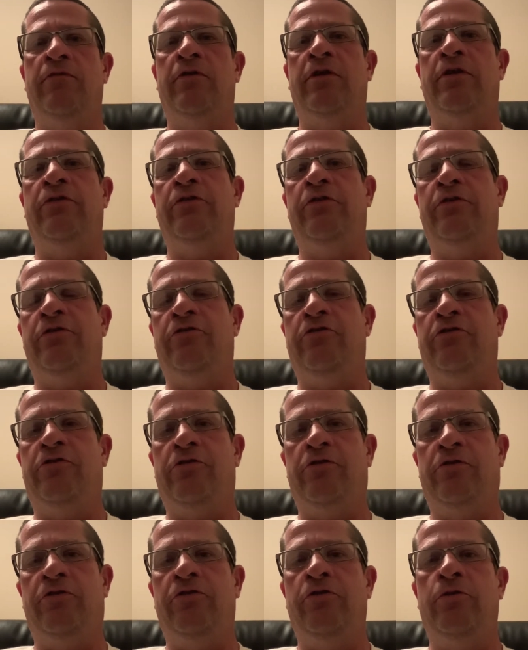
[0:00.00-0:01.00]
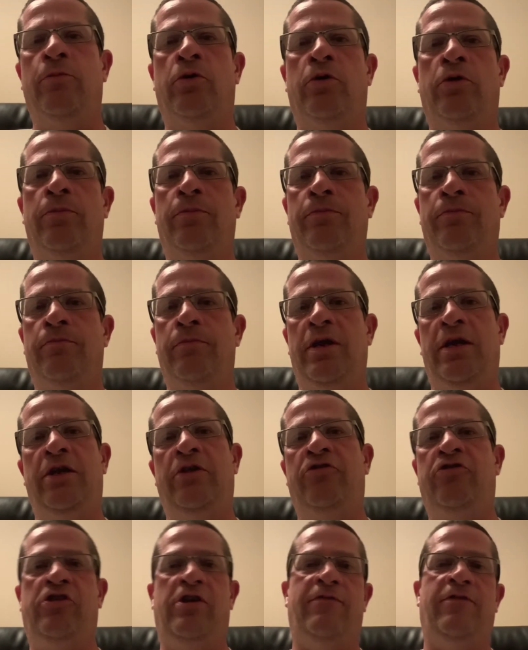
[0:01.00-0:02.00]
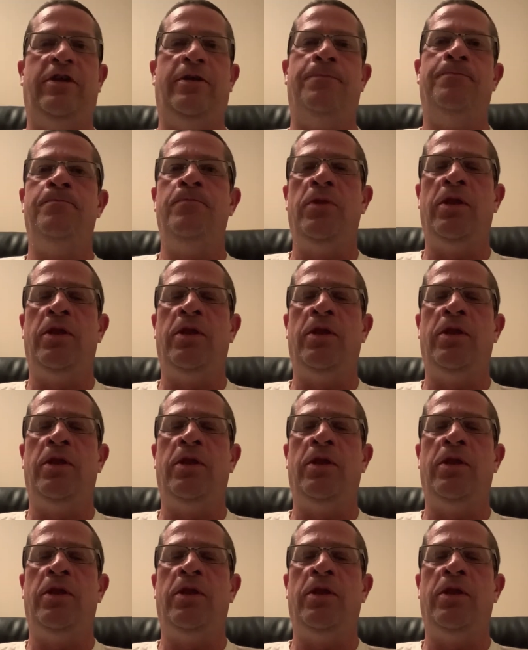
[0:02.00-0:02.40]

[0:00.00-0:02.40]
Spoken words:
vintage 2-bolt main Chevy.